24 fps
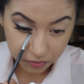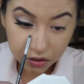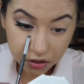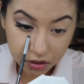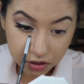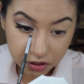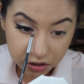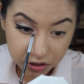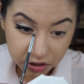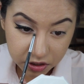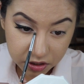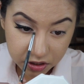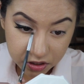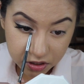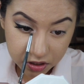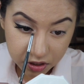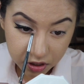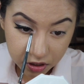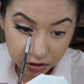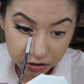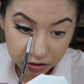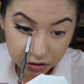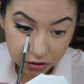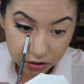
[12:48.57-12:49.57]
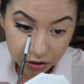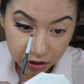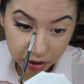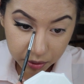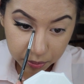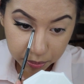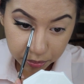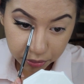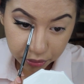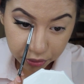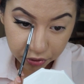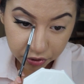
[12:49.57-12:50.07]
This is such a
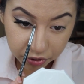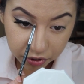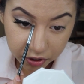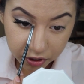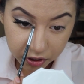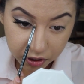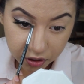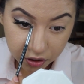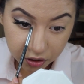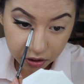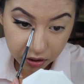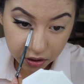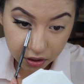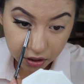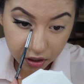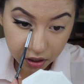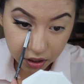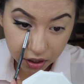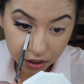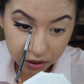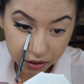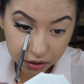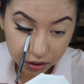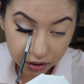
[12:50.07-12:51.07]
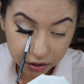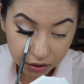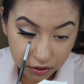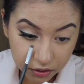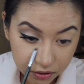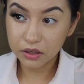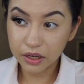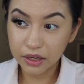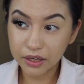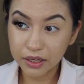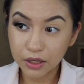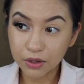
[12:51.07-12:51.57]
pretty
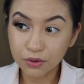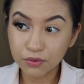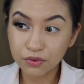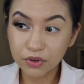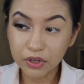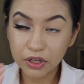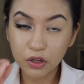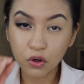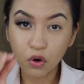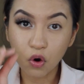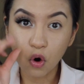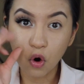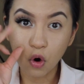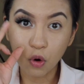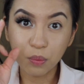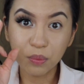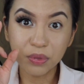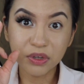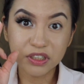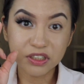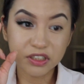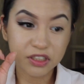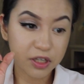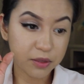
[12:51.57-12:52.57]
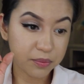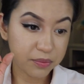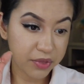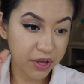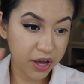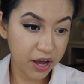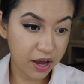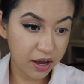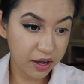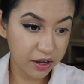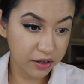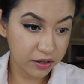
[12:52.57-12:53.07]
highlight. Like, it really opens up
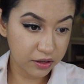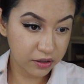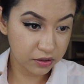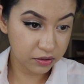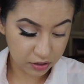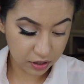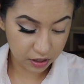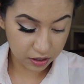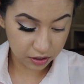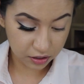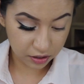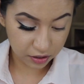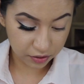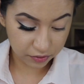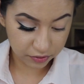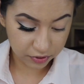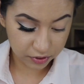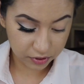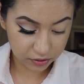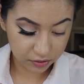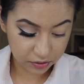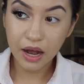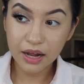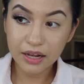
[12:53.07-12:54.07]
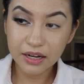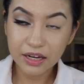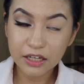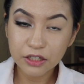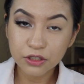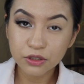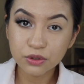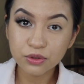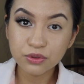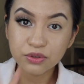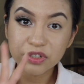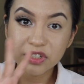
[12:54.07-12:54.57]
the eye. I love it. I
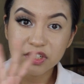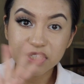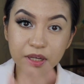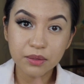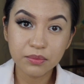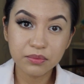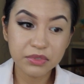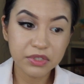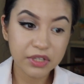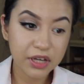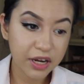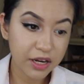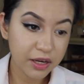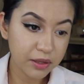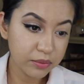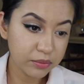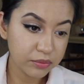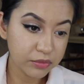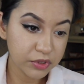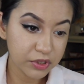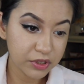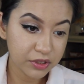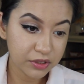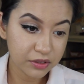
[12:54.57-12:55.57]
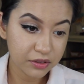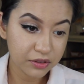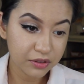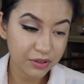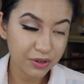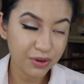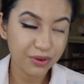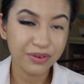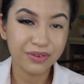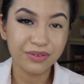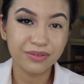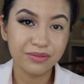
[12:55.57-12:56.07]
like to sometimes...
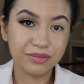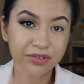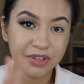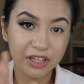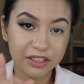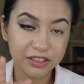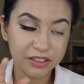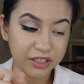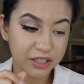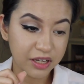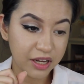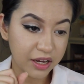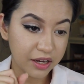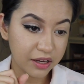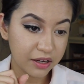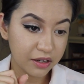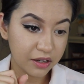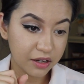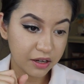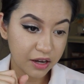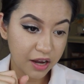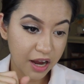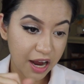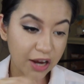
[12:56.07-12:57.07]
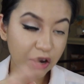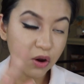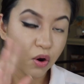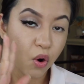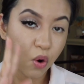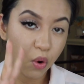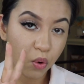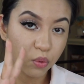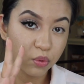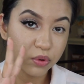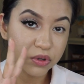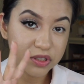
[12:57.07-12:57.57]
No, that's a lie. I
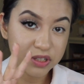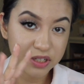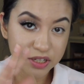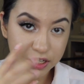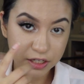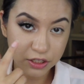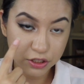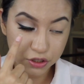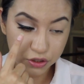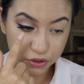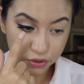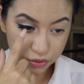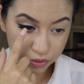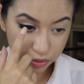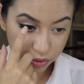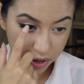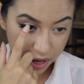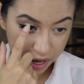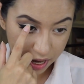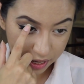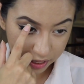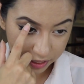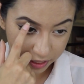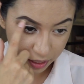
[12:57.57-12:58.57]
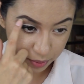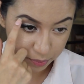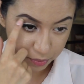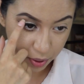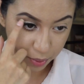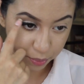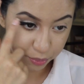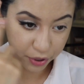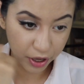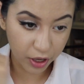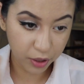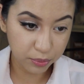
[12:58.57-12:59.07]
always like to highlight my
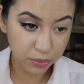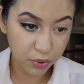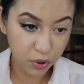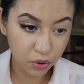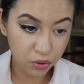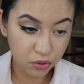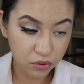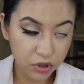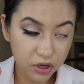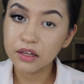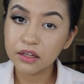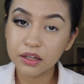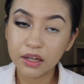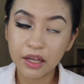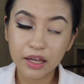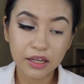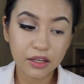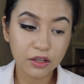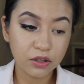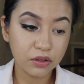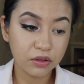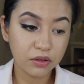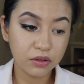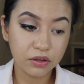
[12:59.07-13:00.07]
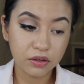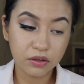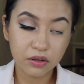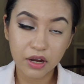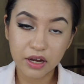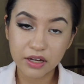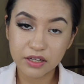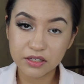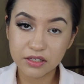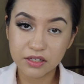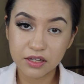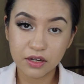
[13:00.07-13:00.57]
brow bone. Like
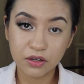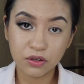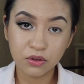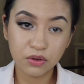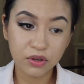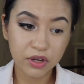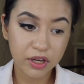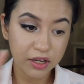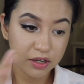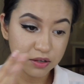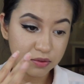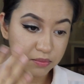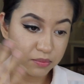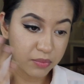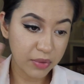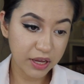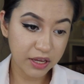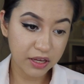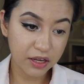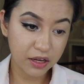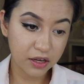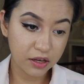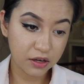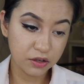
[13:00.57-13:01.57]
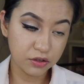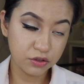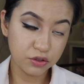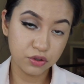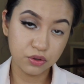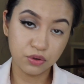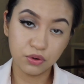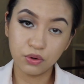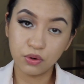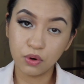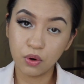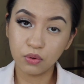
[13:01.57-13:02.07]
I said, you can make it
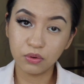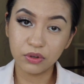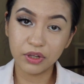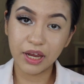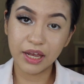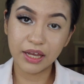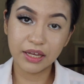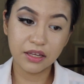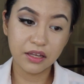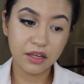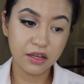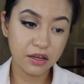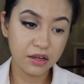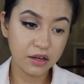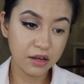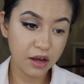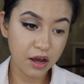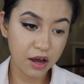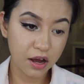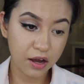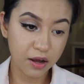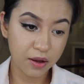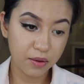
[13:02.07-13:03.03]
to your own liking.